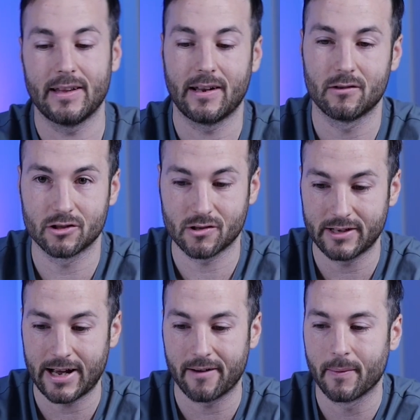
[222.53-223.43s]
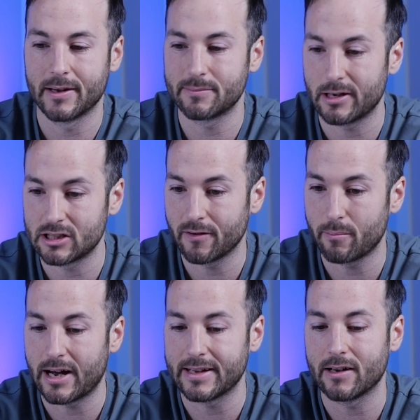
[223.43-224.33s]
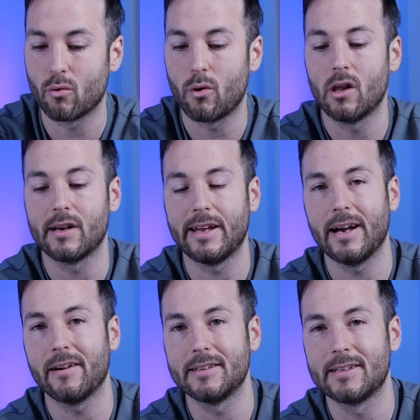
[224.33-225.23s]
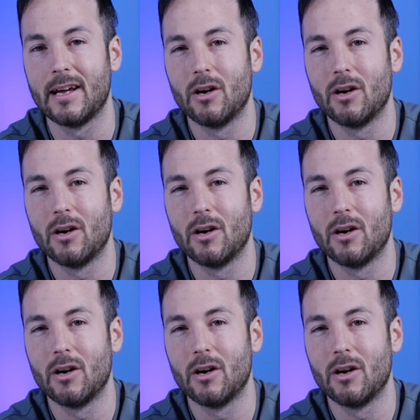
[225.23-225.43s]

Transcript: They don't just go down, especially if you're buying in quality areas,